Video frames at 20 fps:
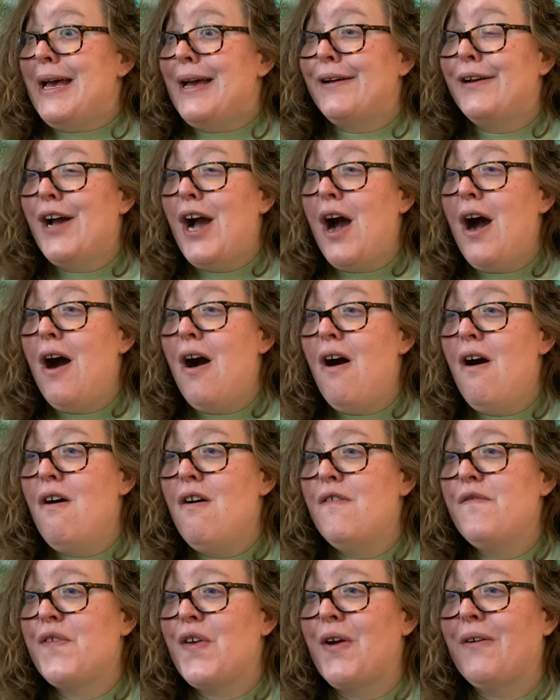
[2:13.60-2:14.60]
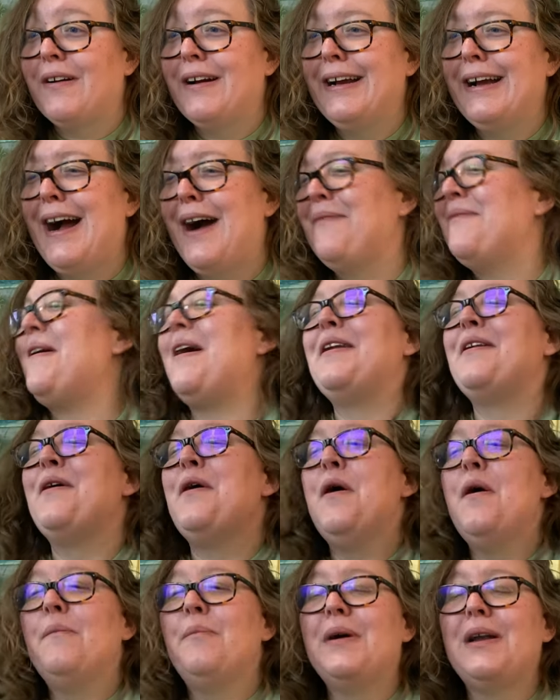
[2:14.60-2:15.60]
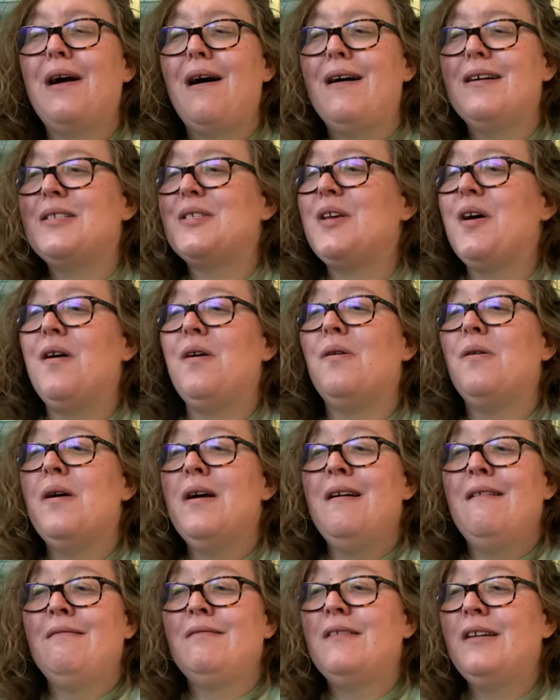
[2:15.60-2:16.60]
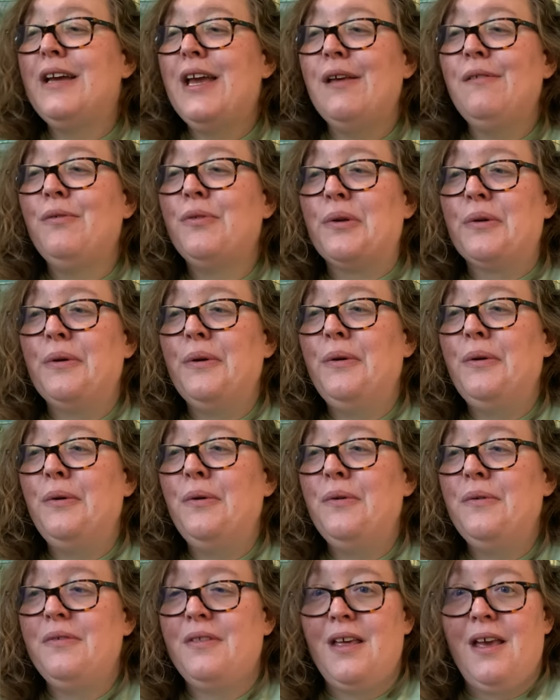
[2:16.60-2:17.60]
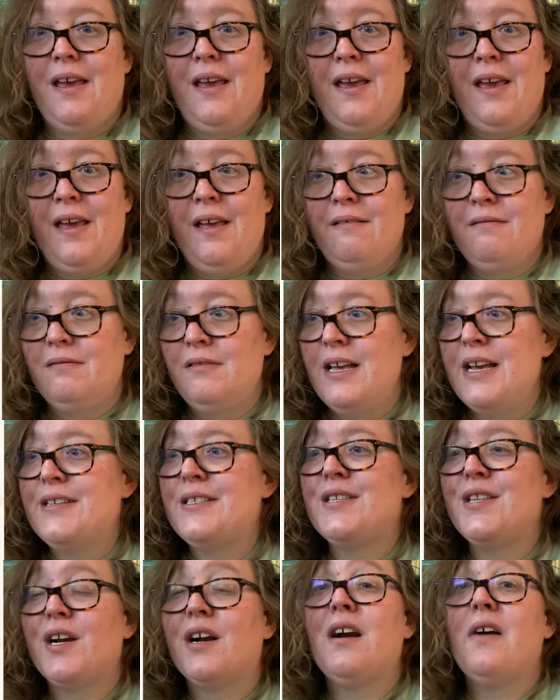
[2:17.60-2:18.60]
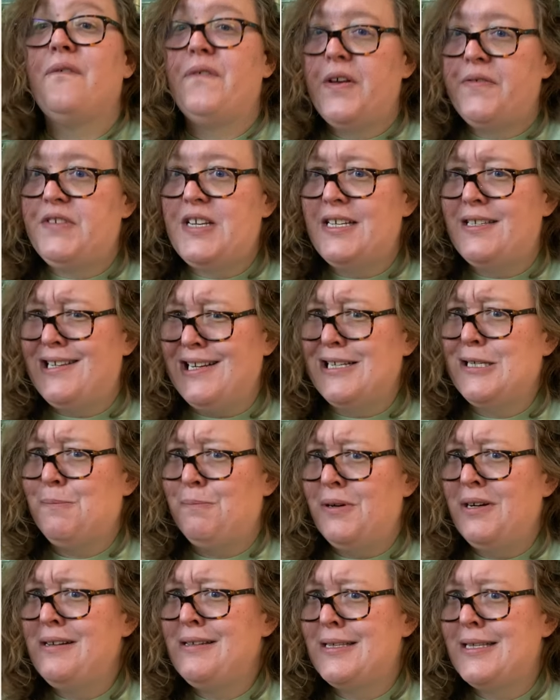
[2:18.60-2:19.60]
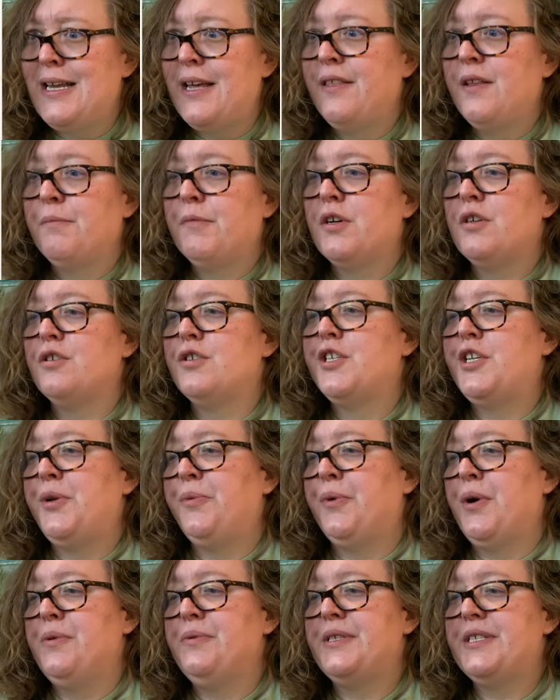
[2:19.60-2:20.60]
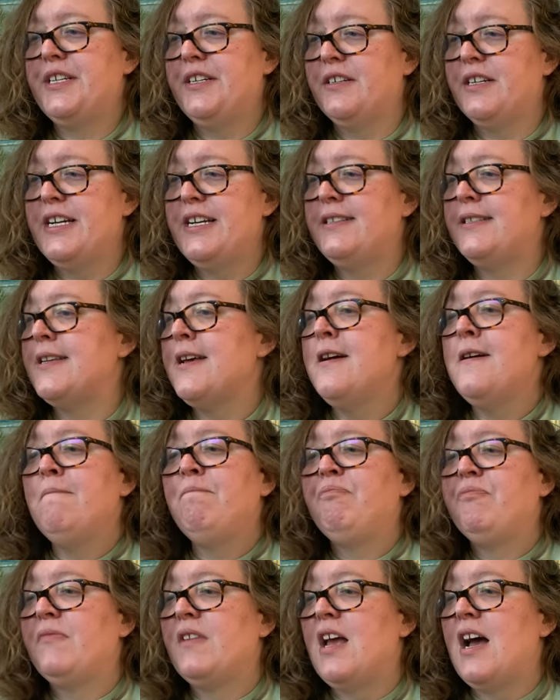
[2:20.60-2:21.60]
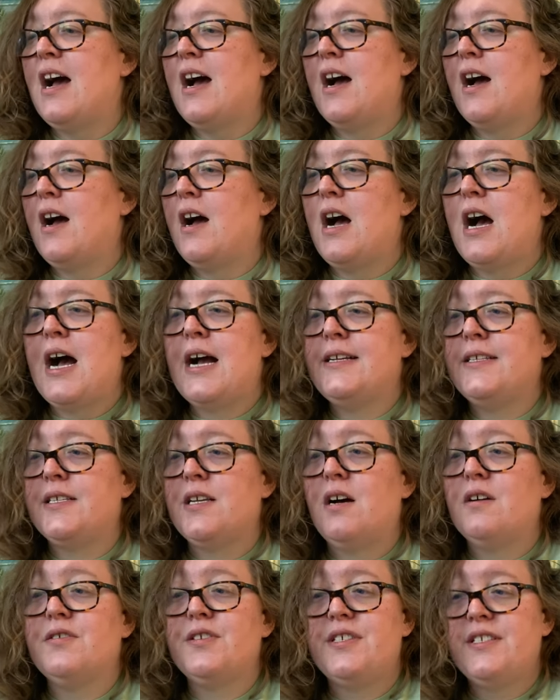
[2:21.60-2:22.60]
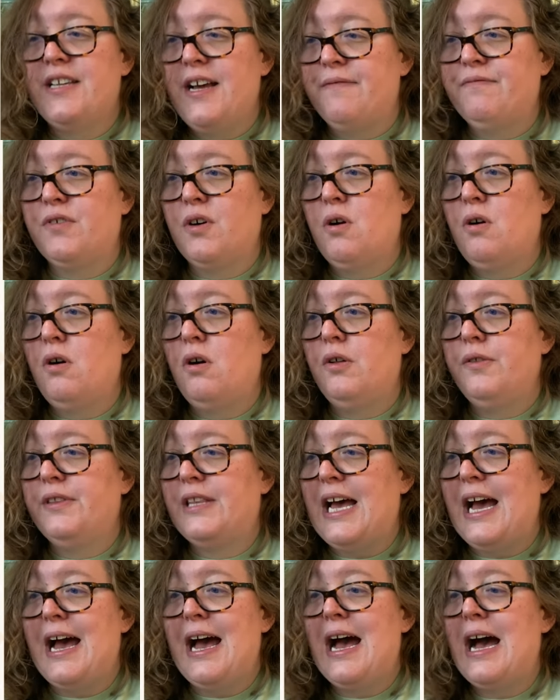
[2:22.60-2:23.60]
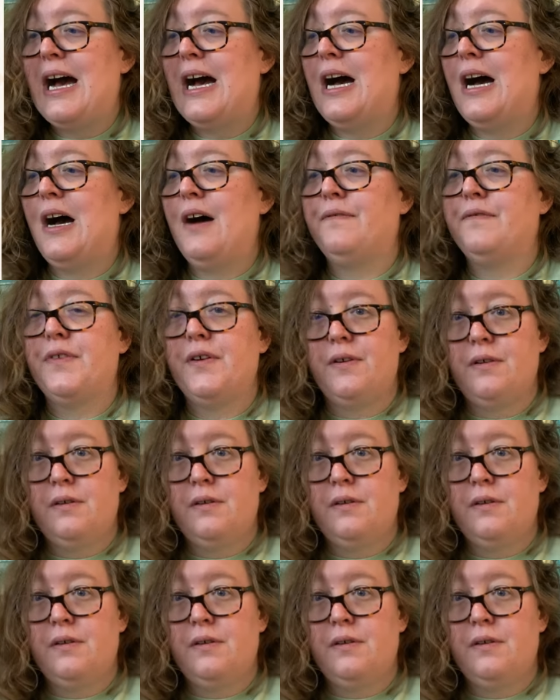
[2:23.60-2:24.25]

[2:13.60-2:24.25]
Cove, you already got one. But also, looking through the list, there are 56 books in the Murder, She Wrote series. I saw several that have